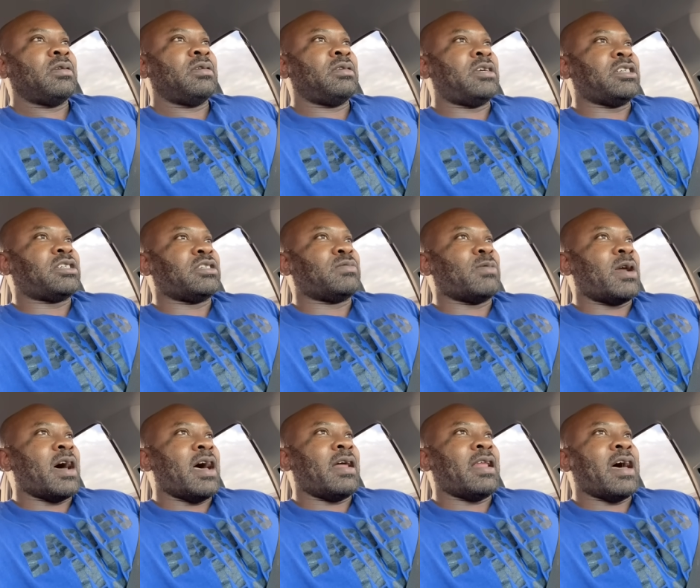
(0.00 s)
This is what
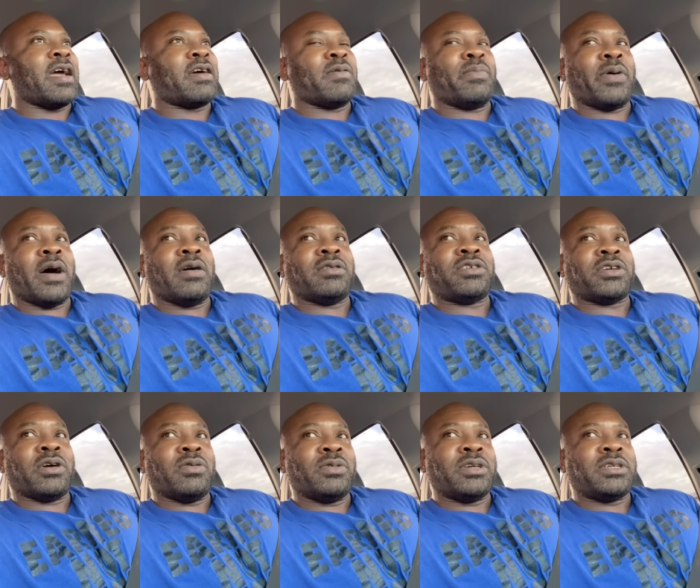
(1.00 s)
I like about
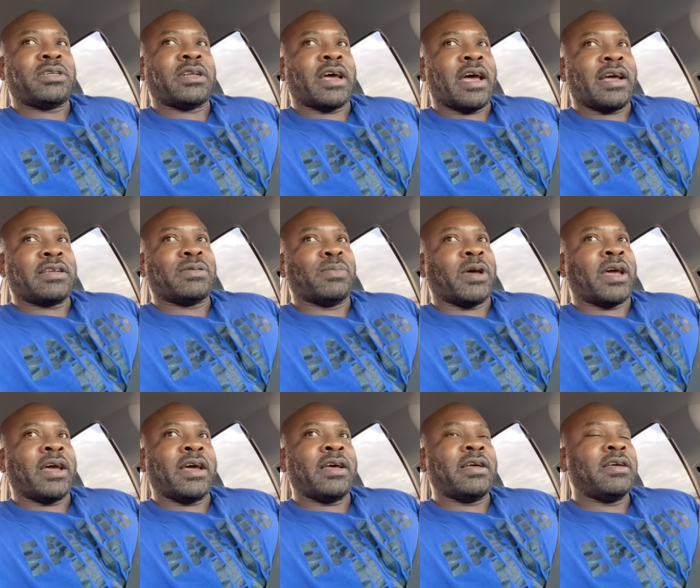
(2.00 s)
Joey Stacks,
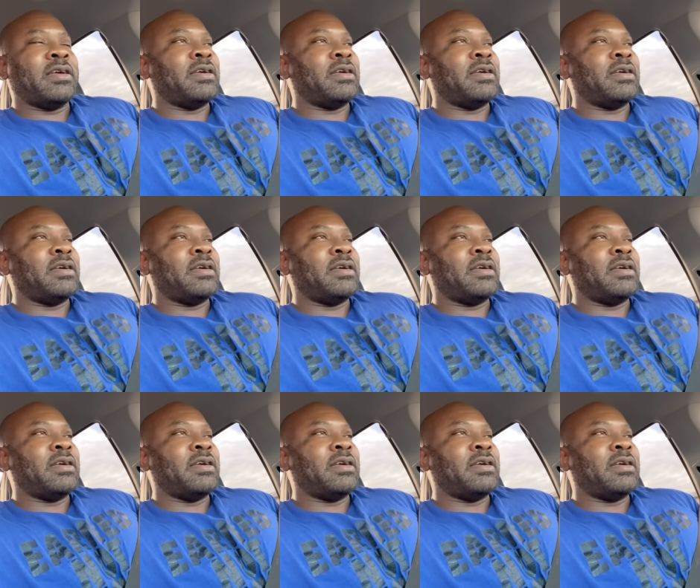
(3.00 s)
man